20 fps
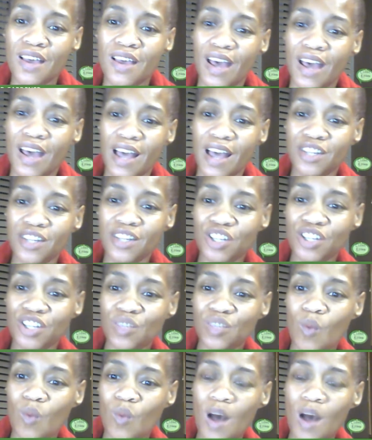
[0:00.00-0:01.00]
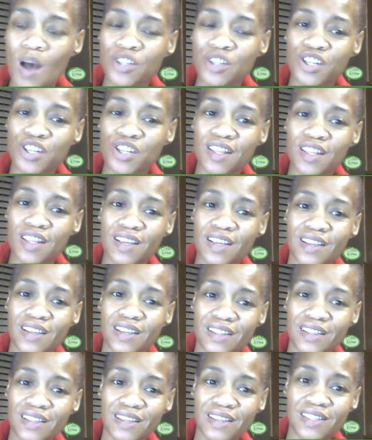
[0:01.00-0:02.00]
and just watching
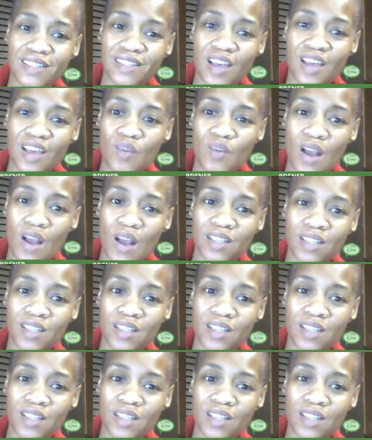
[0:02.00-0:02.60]
the sunrise